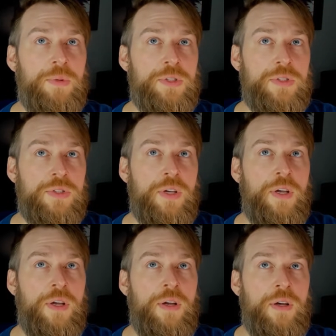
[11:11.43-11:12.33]
which is
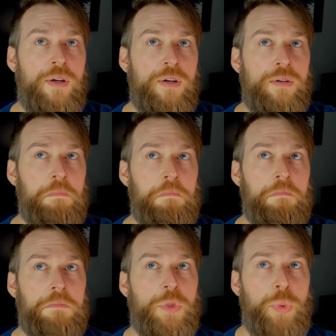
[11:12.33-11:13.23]

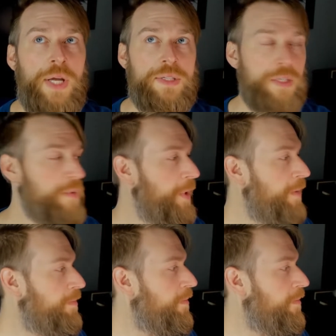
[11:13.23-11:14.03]
surprising to me.